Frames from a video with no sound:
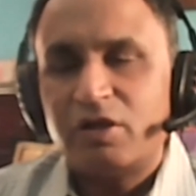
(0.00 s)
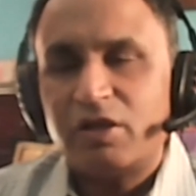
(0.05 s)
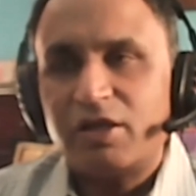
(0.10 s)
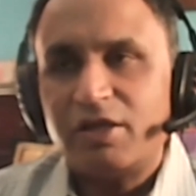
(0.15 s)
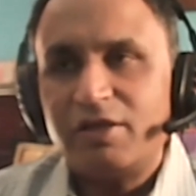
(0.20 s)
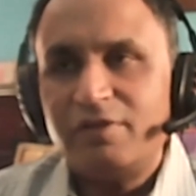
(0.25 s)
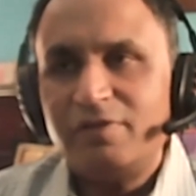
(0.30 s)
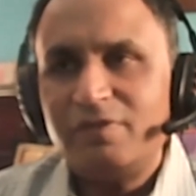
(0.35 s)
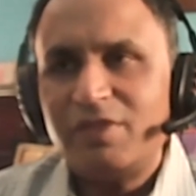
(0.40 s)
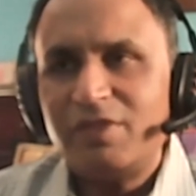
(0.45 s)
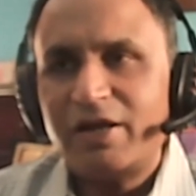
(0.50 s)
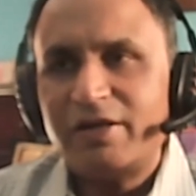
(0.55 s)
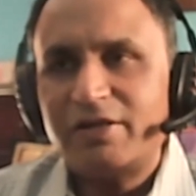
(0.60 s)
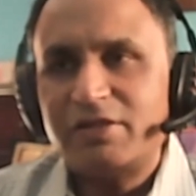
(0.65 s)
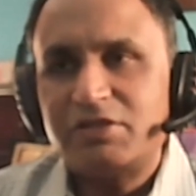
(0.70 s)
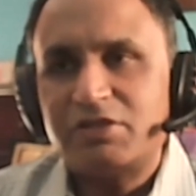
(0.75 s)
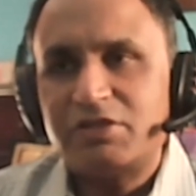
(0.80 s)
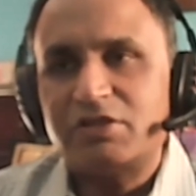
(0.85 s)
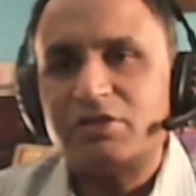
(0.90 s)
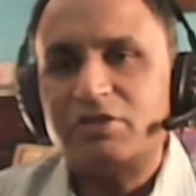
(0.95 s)
In
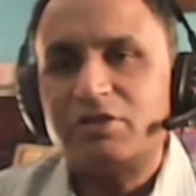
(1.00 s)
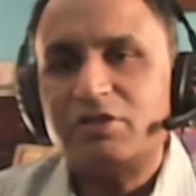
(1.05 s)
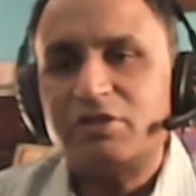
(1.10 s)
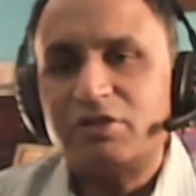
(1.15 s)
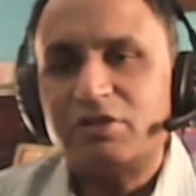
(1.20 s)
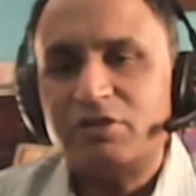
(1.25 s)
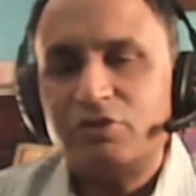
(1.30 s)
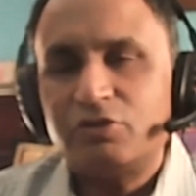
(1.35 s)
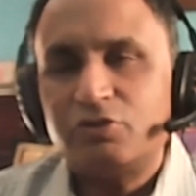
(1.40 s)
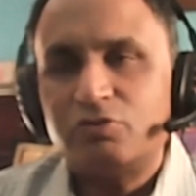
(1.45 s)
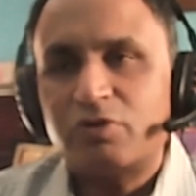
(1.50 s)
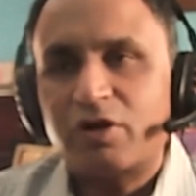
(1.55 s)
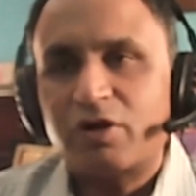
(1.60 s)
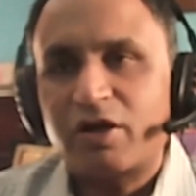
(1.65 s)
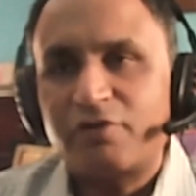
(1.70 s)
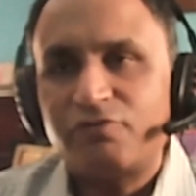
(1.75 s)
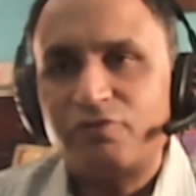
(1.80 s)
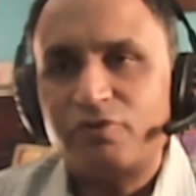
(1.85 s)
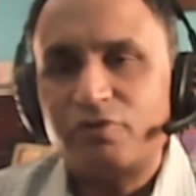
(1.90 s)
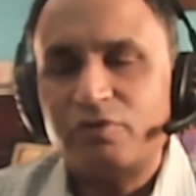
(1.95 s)
that journey, you
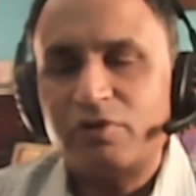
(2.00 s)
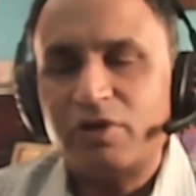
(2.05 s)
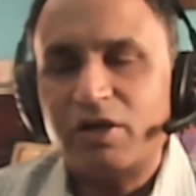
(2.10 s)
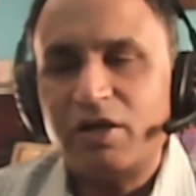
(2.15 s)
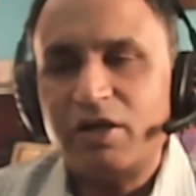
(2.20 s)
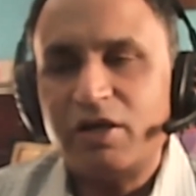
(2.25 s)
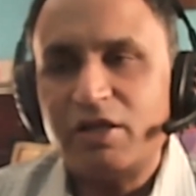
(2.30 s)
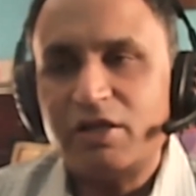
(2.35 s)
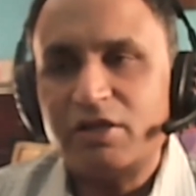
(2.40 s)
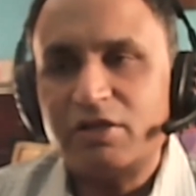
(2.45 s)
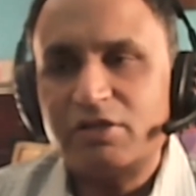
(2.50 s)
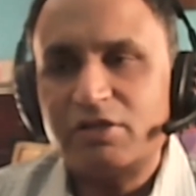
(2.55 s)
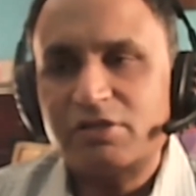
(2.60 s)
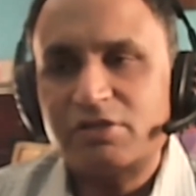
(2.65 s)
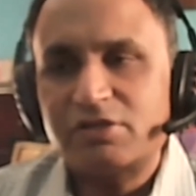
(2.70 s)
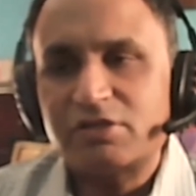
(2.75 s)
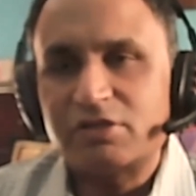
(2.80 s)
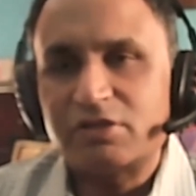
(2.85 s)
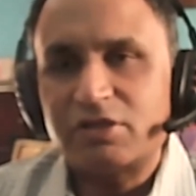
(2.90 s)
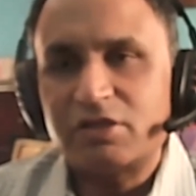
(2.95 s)
have to clear
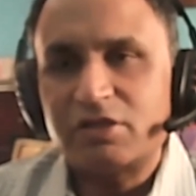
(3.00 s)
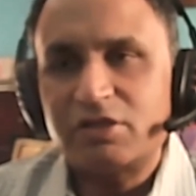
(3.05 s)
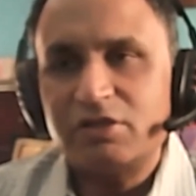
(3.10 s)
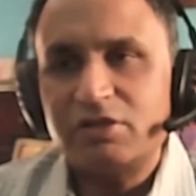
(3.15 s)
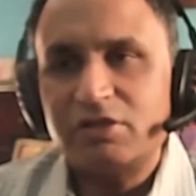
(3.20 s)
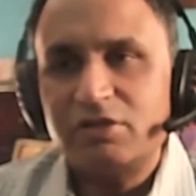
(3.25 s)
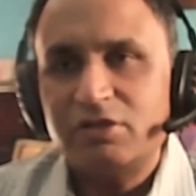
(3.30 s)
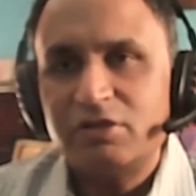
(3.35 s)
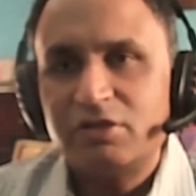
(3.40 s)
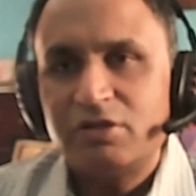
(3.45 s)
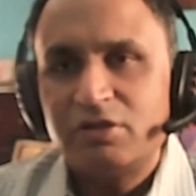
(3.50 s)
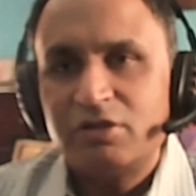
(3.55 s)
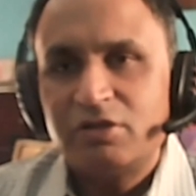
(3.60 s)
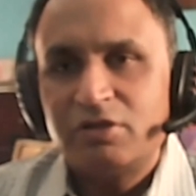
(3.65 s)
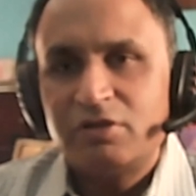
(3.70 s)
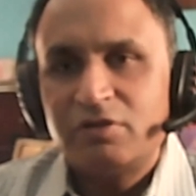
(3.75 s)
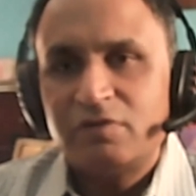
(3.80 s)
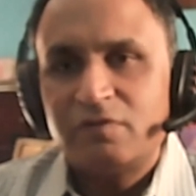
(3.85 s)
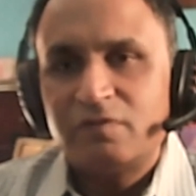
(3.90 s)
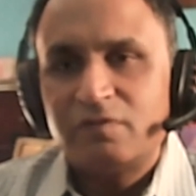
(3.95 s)
certain
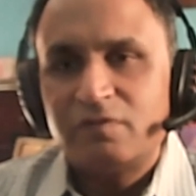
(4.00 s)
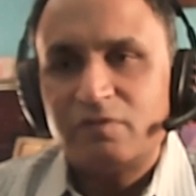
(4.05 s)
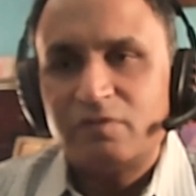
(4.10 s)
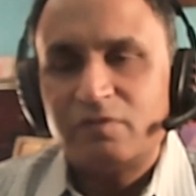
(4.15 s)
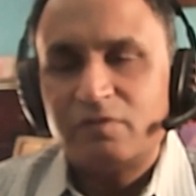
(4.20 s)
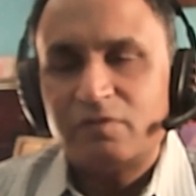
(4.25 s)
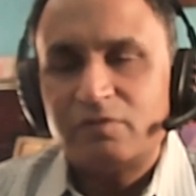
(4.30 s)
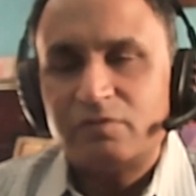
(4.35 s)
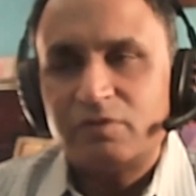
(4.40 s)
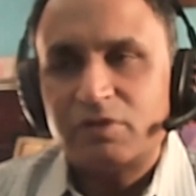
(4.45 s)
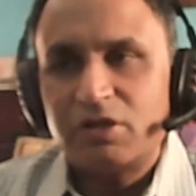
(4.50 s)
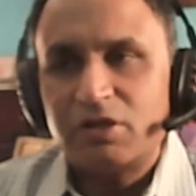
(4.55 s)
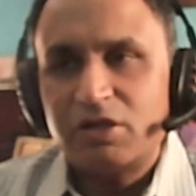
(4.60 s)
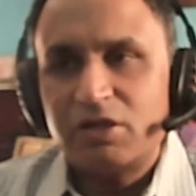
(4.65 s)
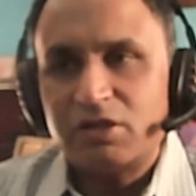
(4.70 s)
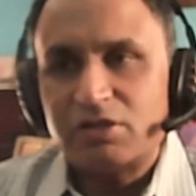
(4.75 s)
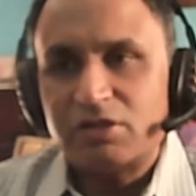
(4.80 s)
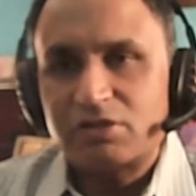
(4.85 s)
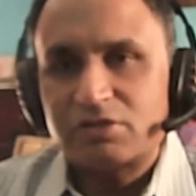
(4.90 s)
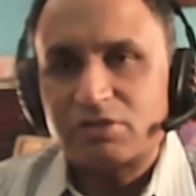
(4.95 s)

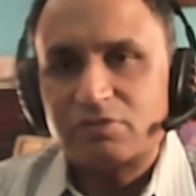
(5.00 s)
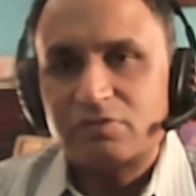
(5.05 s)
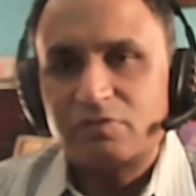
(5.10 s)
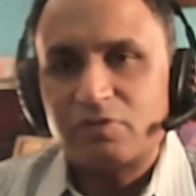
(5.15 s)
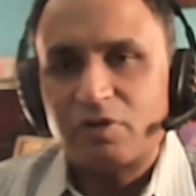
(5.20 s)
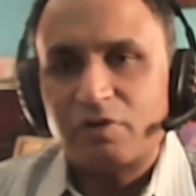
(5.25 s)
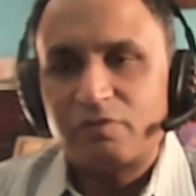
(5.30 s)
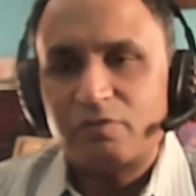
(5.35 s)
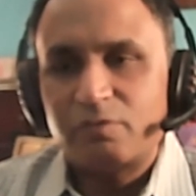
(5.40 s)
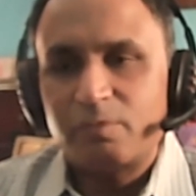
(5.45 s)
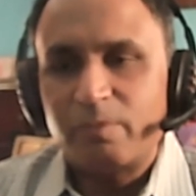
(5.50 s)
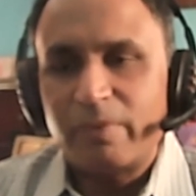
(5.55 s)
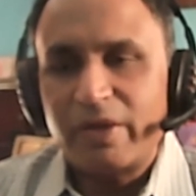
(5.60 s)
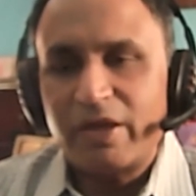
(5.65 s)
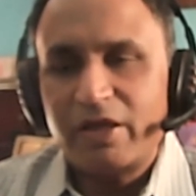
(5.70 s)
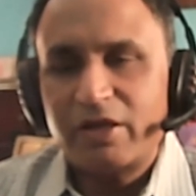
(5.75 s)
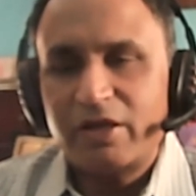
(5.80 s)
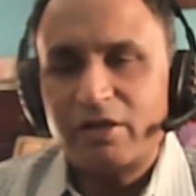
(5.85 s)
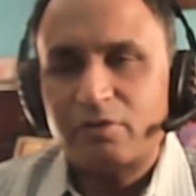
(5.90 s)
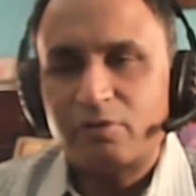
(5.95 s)
hurdles. You have
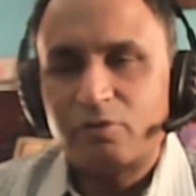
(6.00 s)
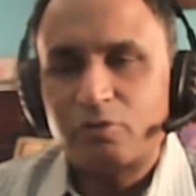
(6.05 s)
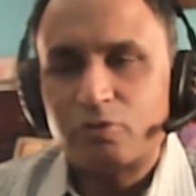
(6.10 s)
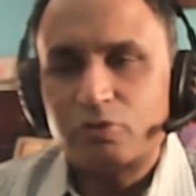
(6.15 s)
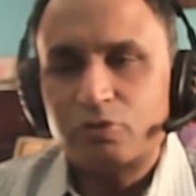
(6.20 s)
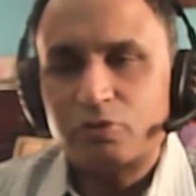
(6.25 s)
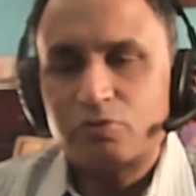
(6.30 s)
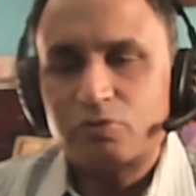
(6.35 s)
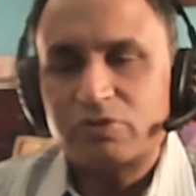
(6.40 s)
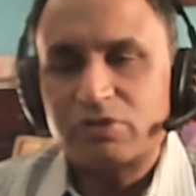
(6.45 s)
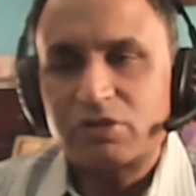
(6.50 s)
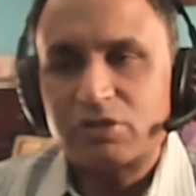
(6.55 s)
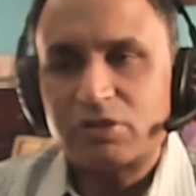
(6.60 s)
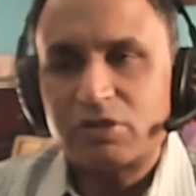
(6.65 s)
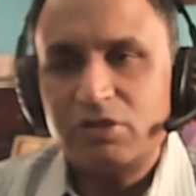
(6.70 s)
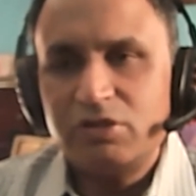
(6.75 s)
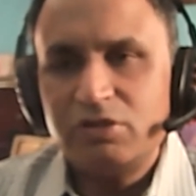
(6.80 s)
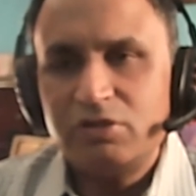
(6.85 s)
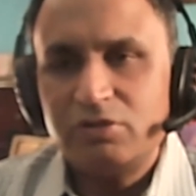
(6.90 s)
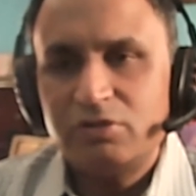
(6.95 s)
to go through
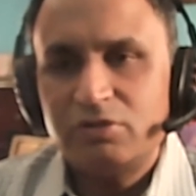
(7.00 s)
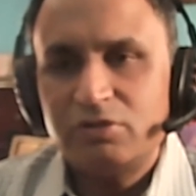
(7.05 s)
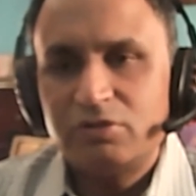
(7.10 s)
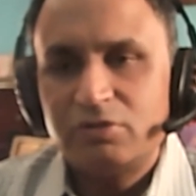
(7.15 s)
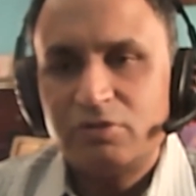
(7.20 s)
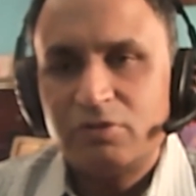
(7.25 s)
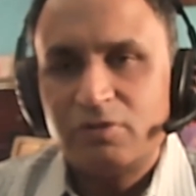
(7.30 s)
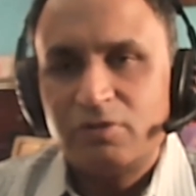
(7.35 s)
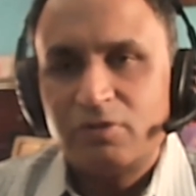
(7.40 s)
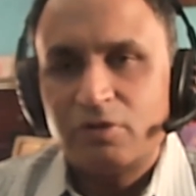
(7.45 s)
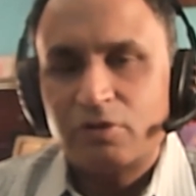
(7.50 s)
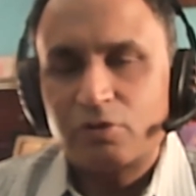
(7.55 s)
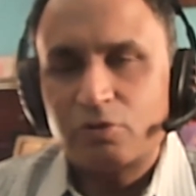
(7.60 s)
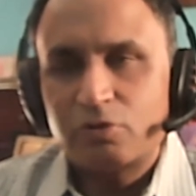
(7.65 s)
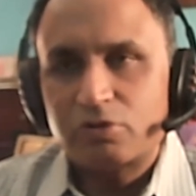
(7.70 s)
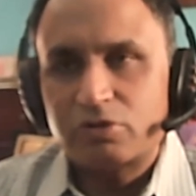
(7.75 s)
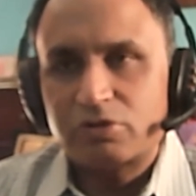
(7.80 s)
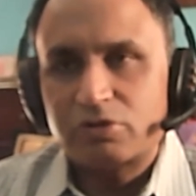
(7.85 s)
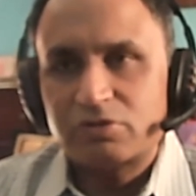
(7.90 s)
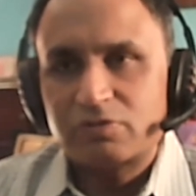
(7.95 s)
certain
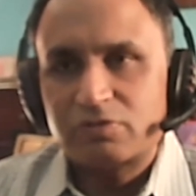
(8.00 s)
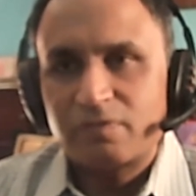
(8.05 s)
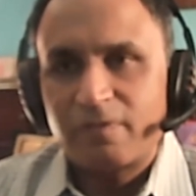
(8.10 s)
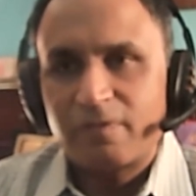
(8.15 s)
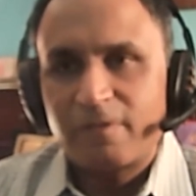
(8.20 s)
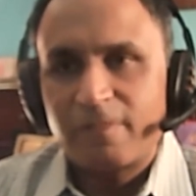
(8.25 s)
roads.